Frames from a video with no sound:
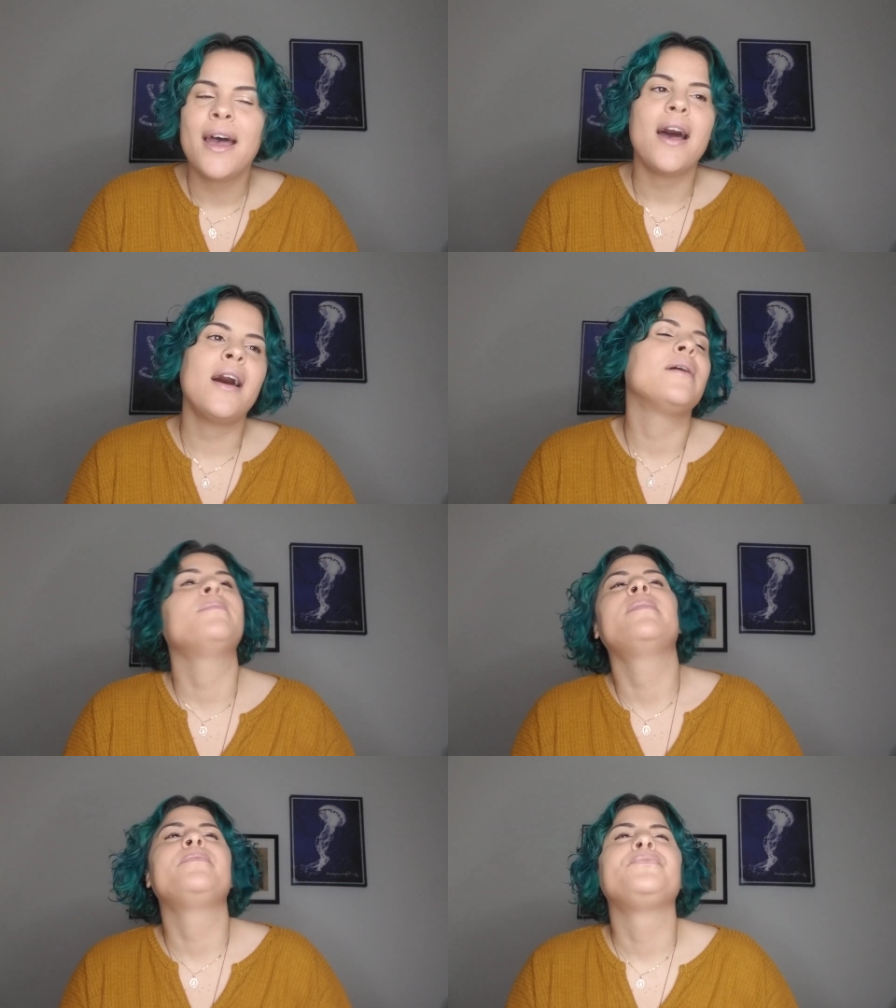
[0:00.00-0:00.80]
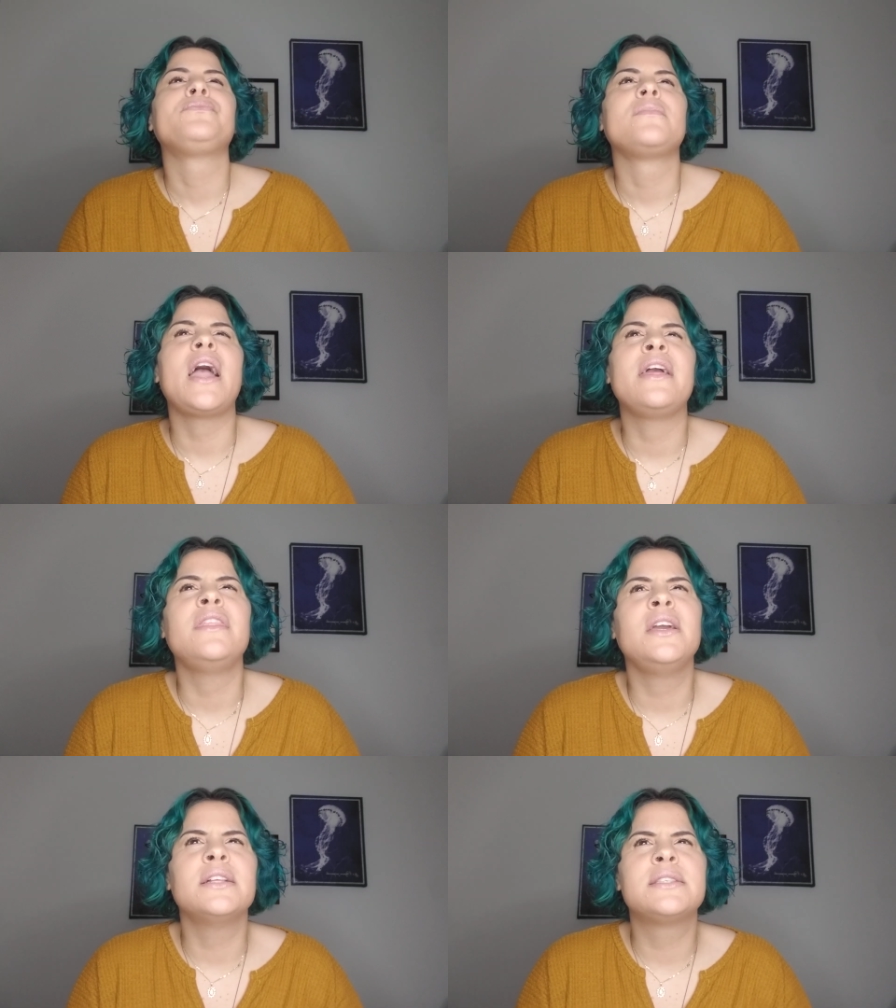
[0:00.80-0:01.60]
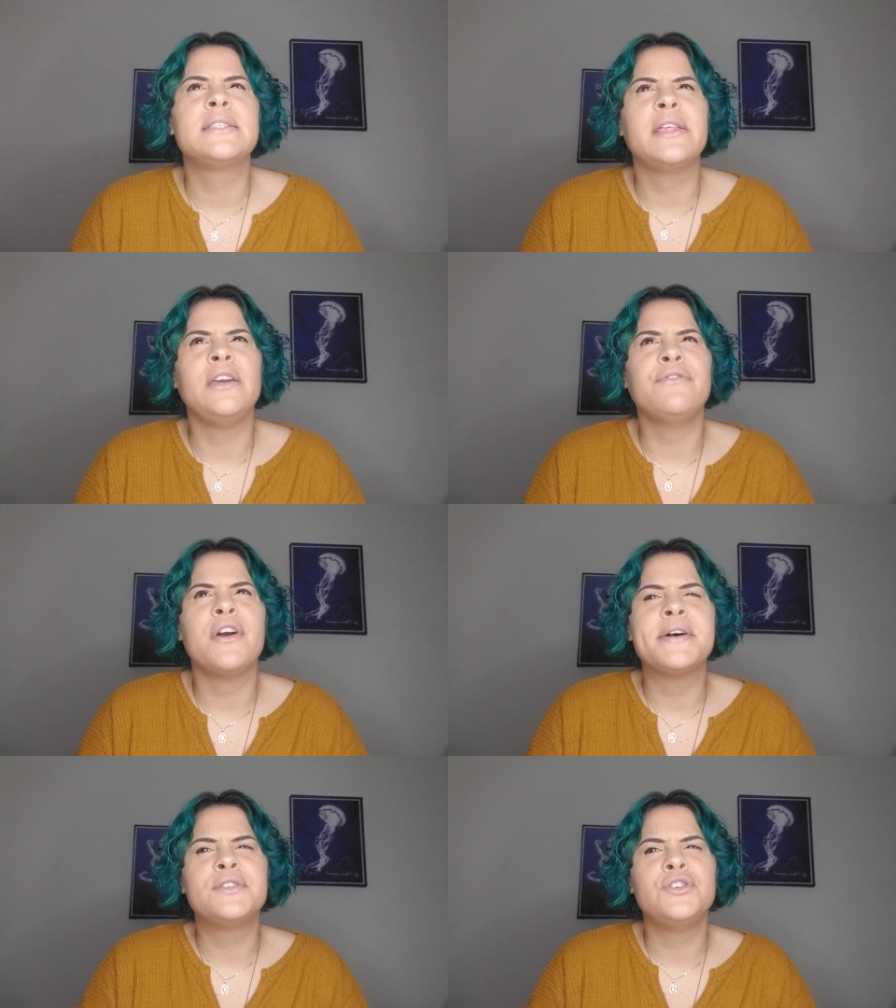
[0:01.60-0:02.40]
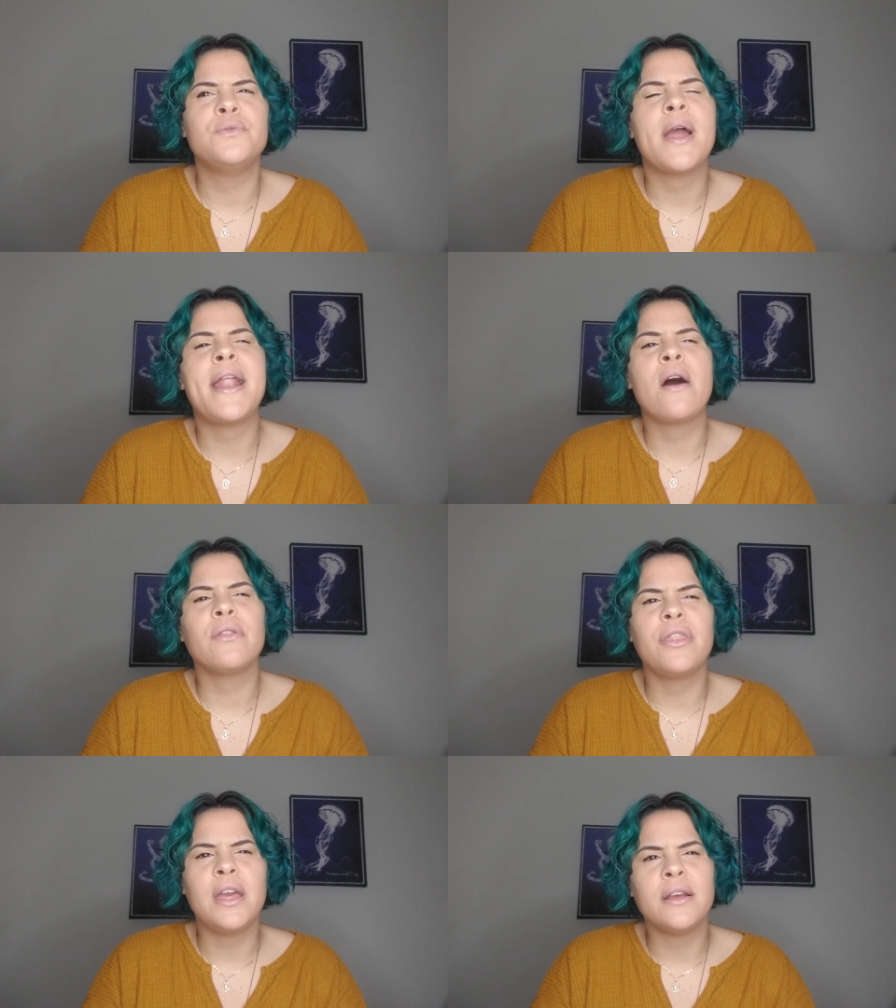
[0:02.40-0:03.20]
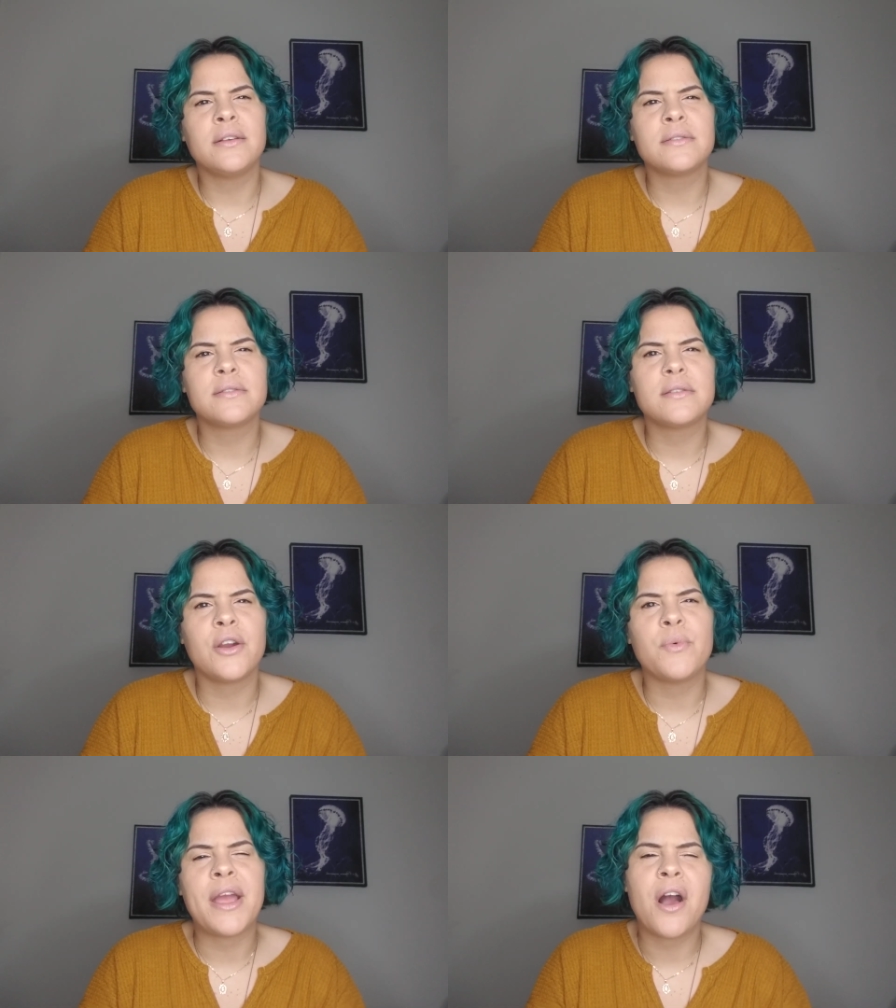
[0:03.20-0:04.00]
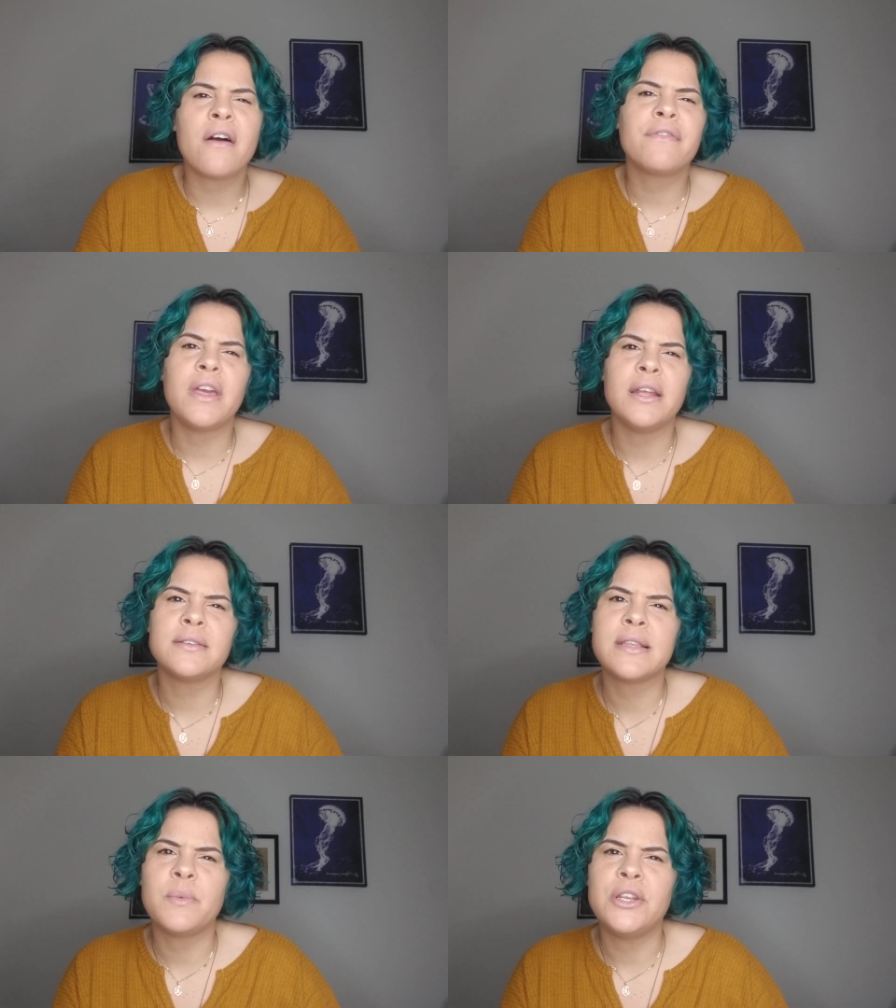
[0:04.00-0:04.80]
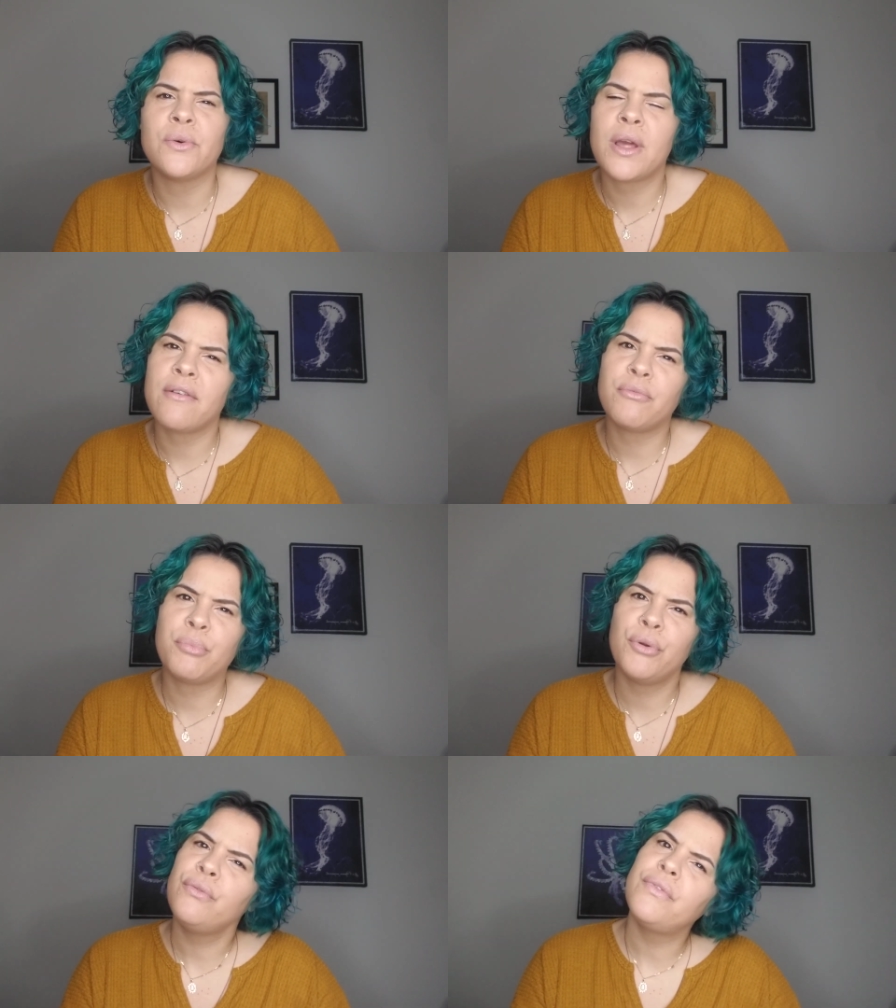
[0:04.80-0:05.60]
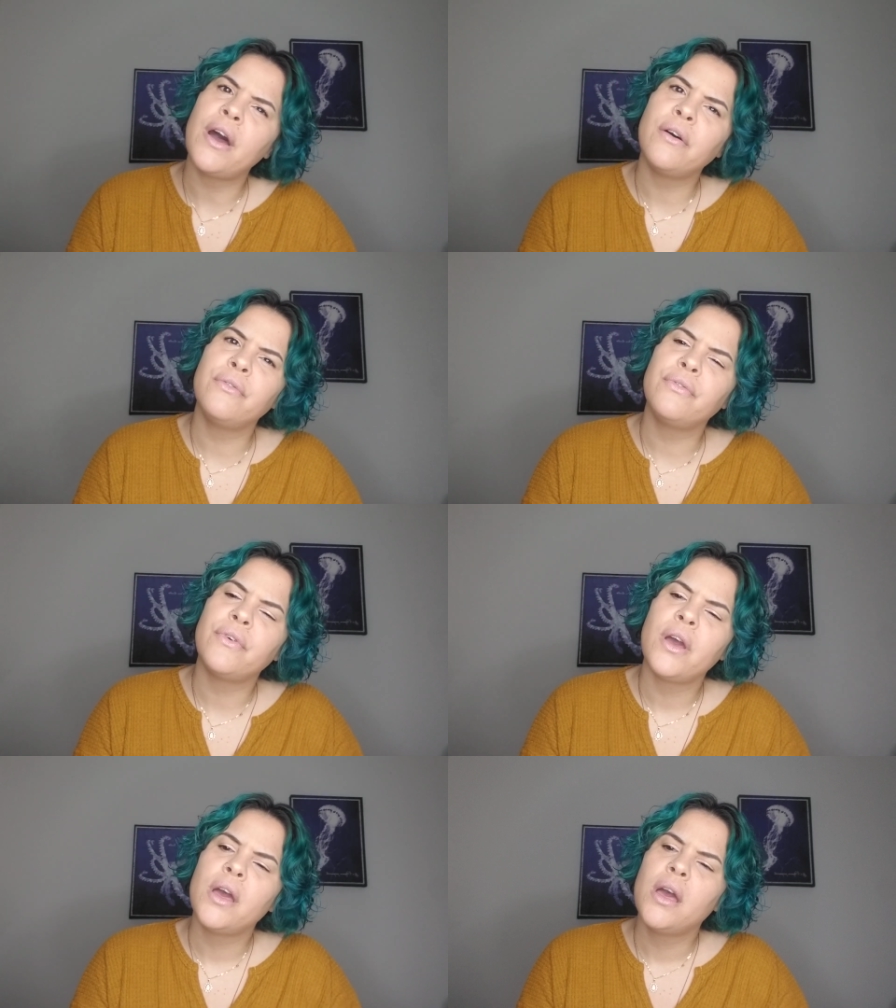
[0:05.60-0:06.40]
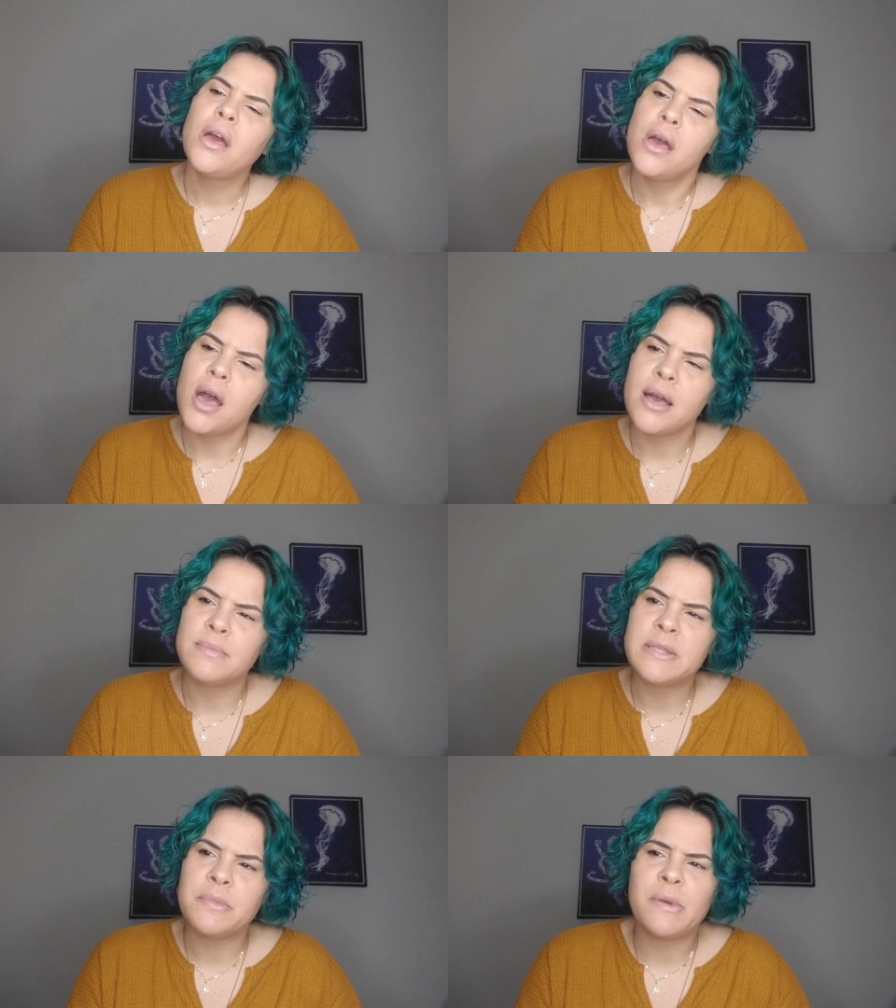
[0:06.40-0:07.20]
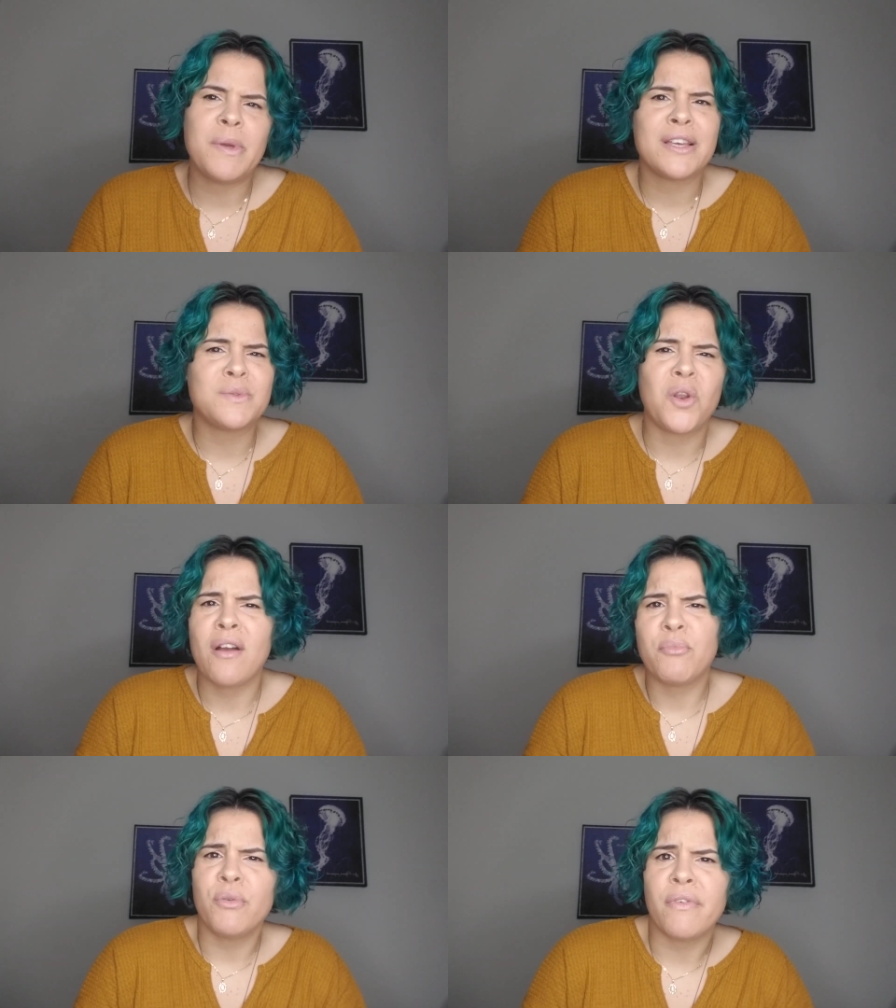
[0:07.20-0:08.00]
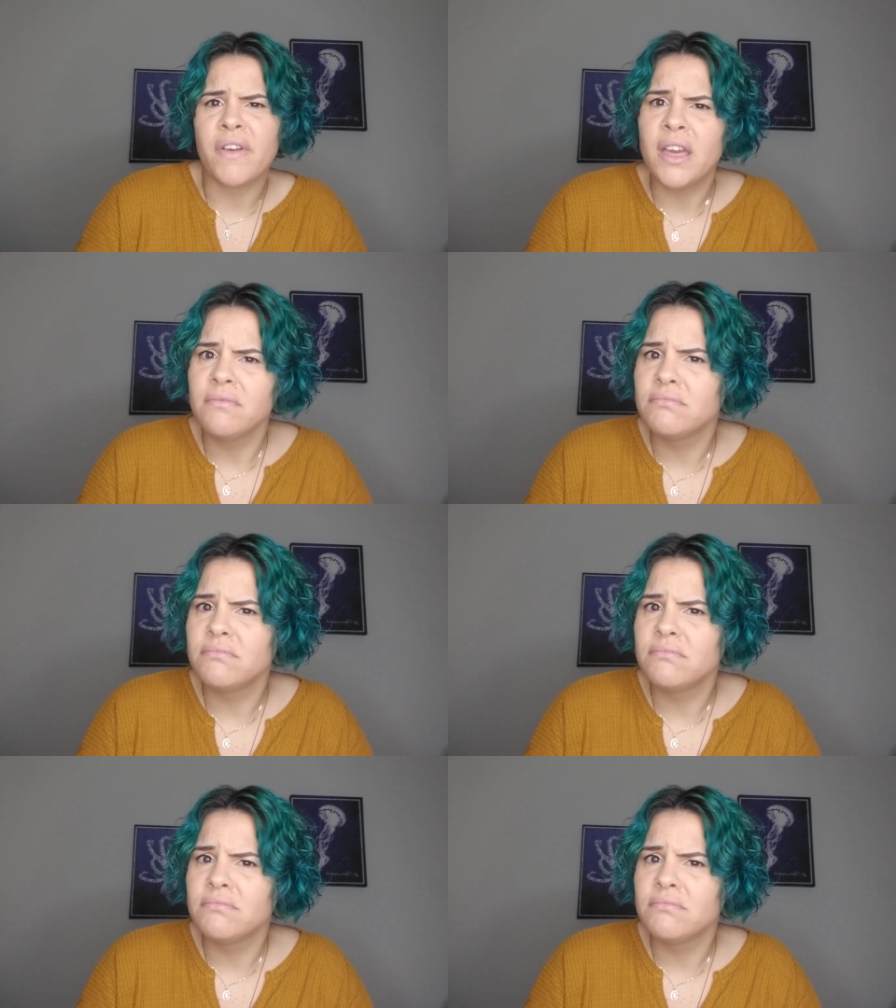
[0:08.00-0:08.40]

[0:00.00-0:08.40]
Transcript: I think it's silly for us to write off things that we don't have proof of, simply because we don't have proof of it.